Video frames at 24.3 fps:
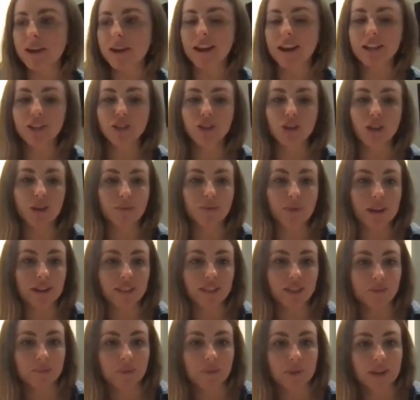ice cream
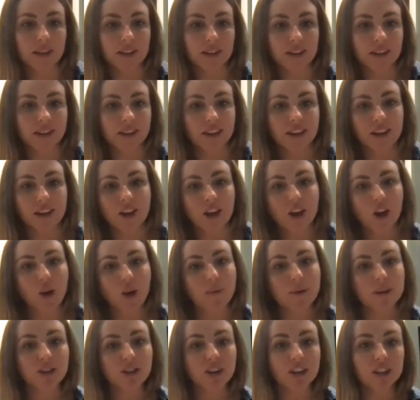recipe and
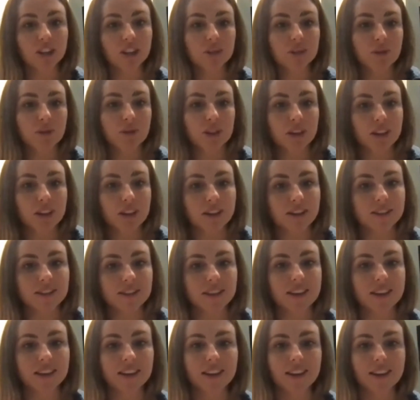homemade chocolate chip cookies
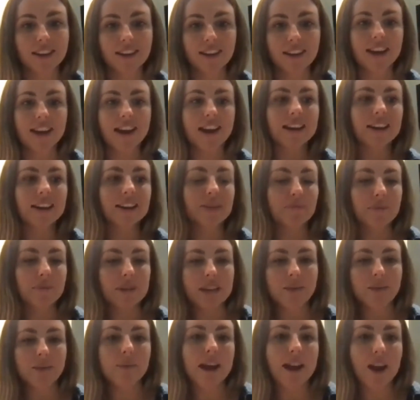and be
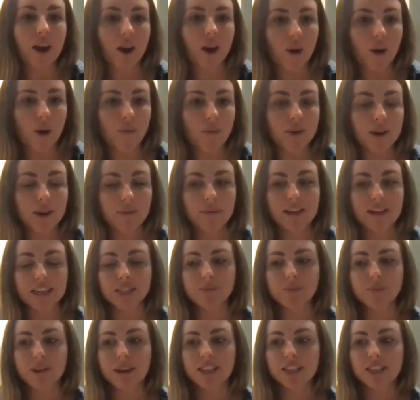in my home and in my
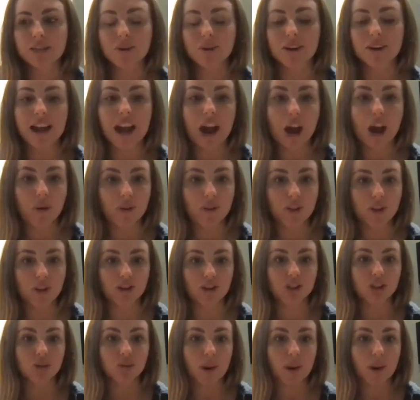space, where now when
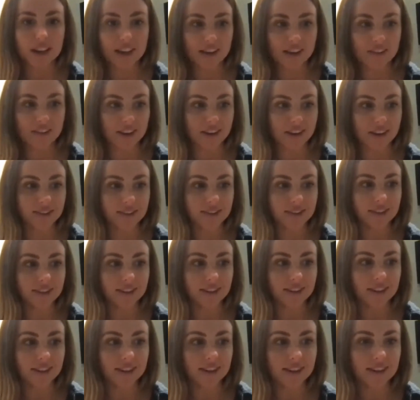there's 20 of us,
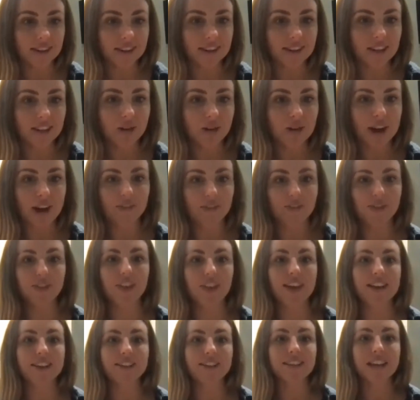you have to
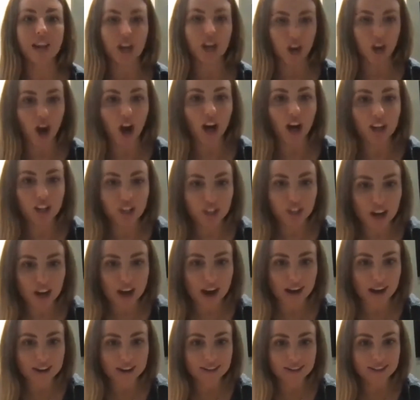like sign a
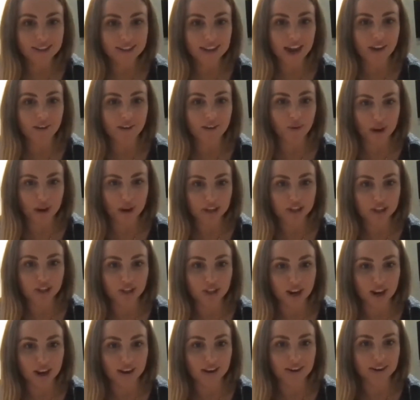contract to have a
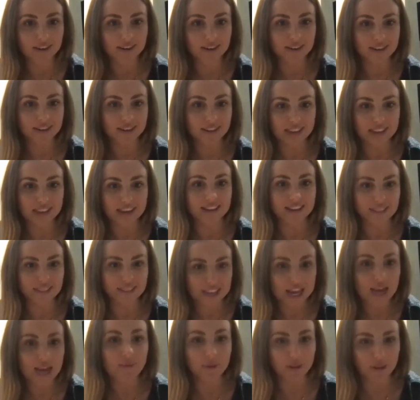restaurant like
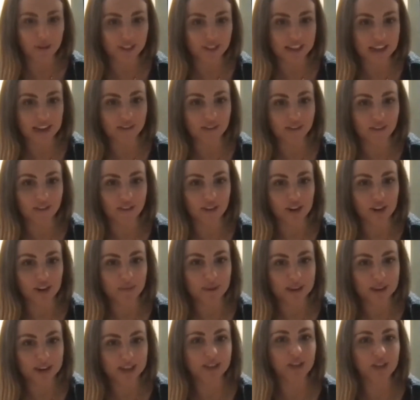table saved for you,
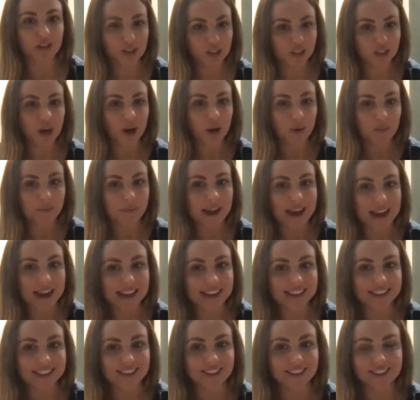because there's so
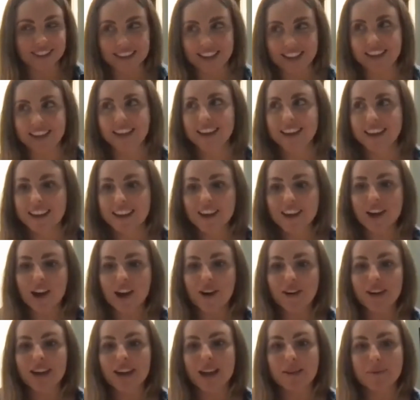many. So it's like,
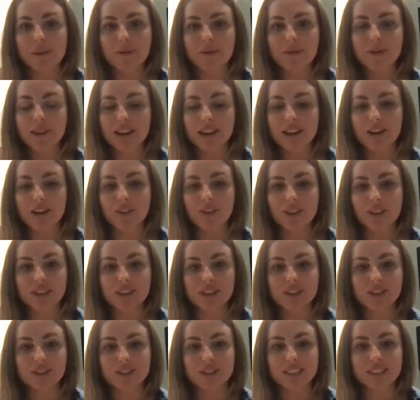okay, maybe we can only
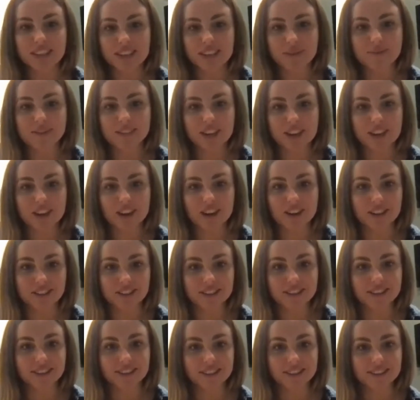do team
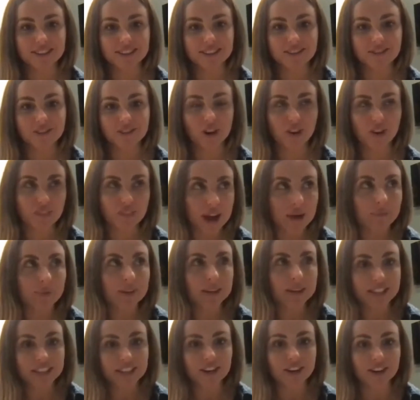dinners or
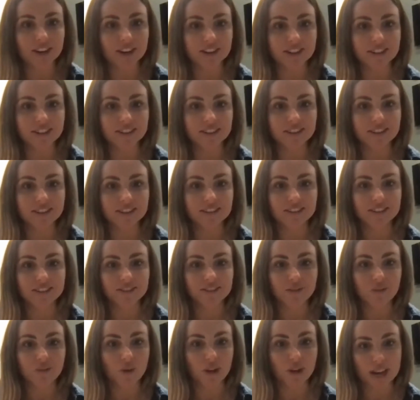family dinners
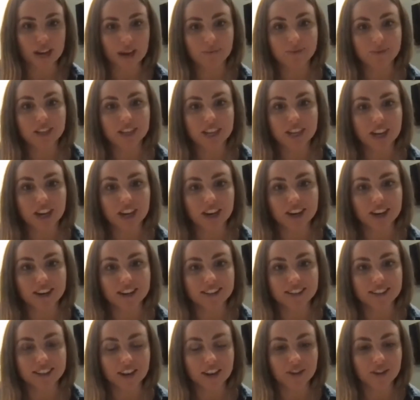4 times a year
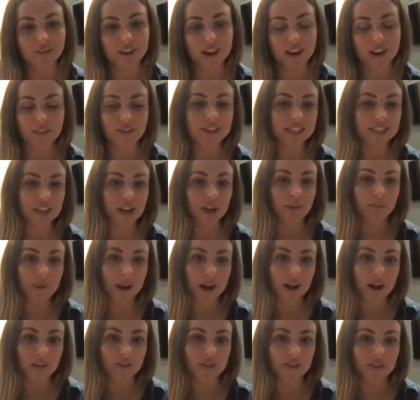instead of every single
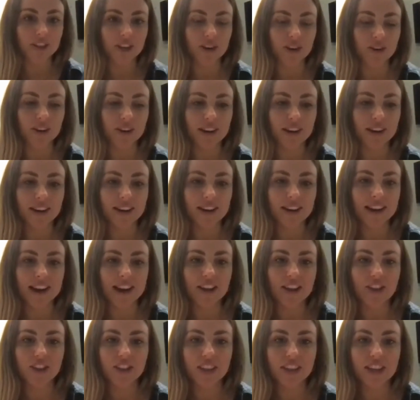month. So I
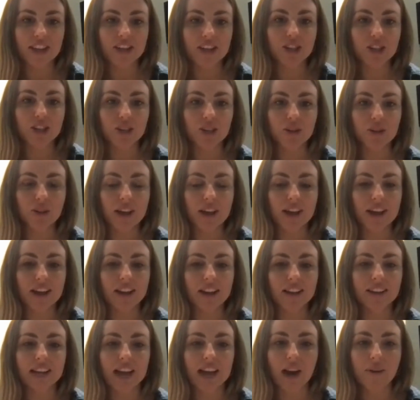think too, like
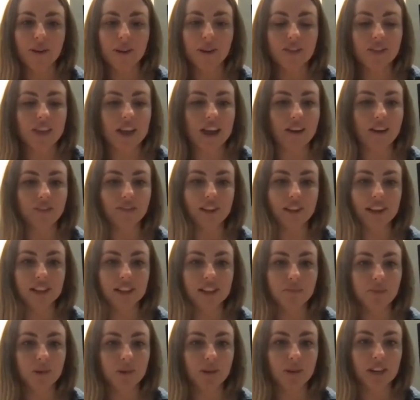allowing that
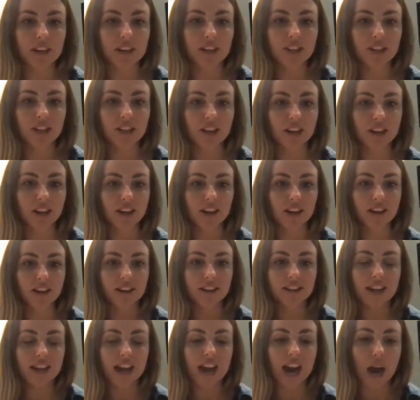flexibility
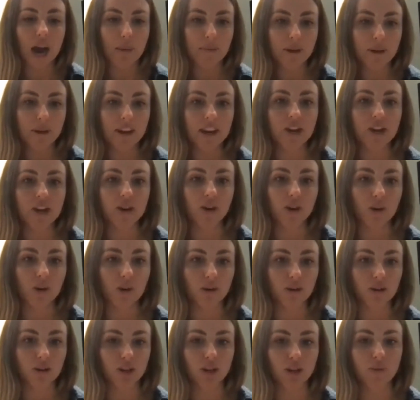to happen in your
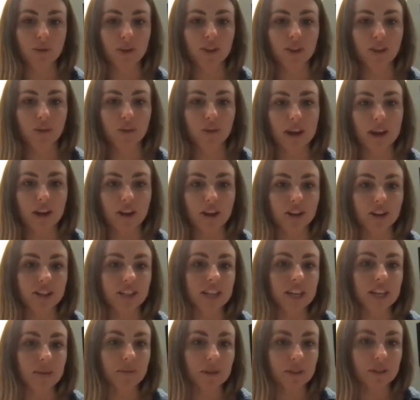culture with the way your
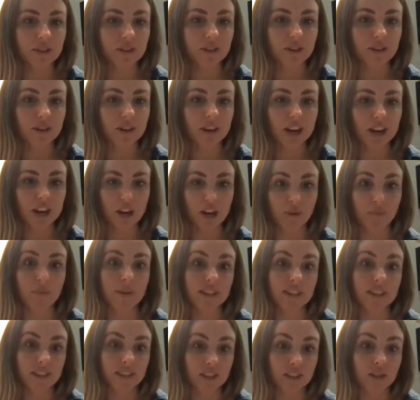team is and your
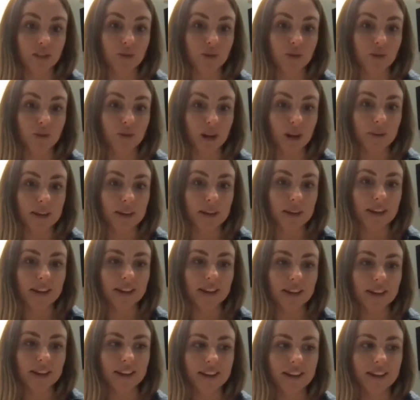business is growing.